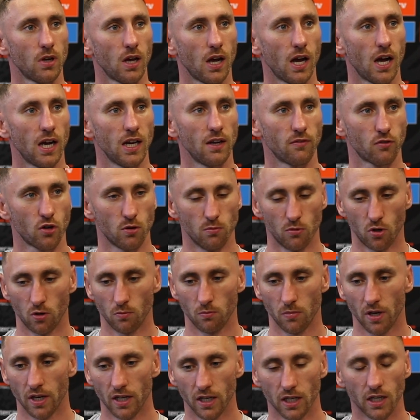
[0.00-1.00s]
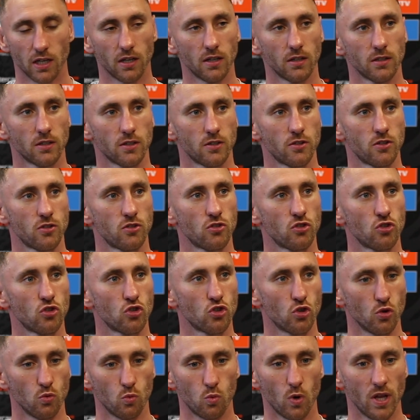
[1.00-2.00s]
I have come up here
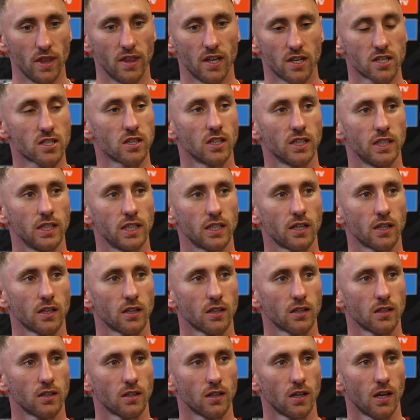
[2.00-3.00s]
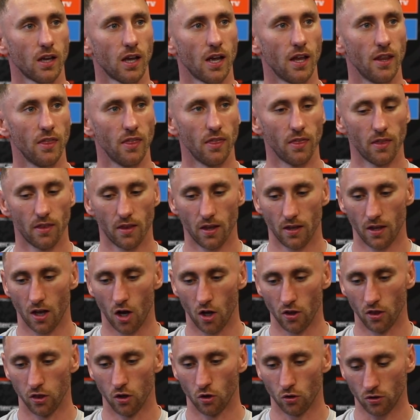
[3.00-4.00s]
to win this league, and I
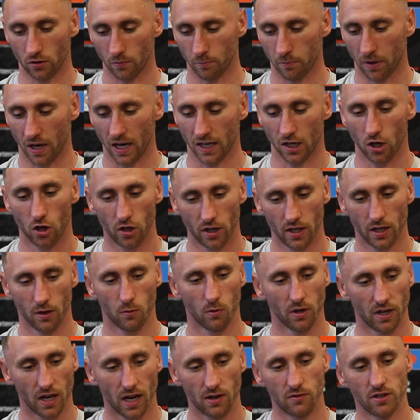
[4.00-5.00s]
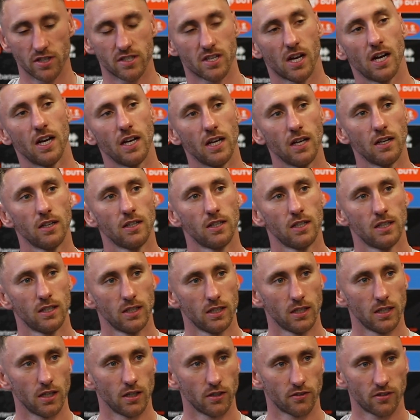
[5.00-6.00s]
look back on it when I retire
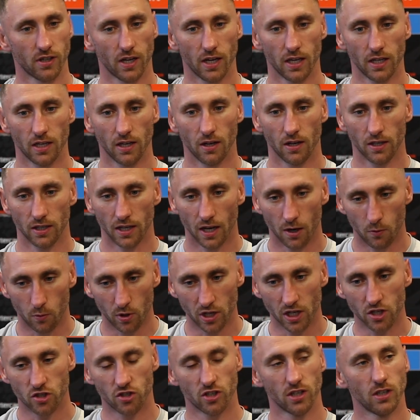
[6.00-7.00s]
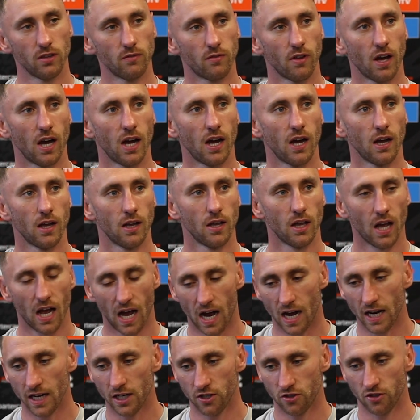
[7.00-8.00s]
and say, yeah, we achieved that.
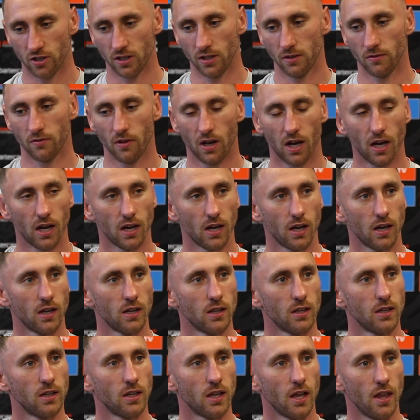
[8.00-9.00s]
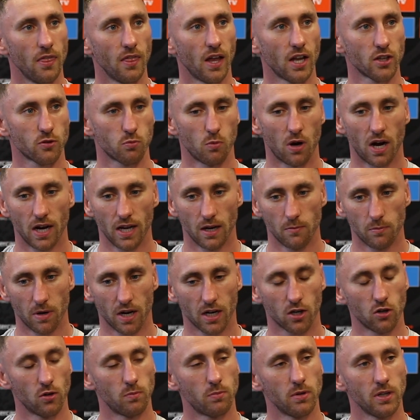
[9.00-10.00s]
I achieved that, and that's why I'm
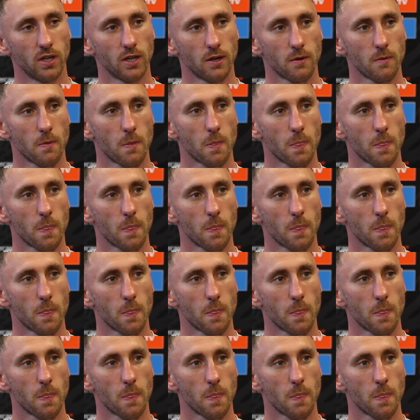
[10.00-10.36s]
back up here.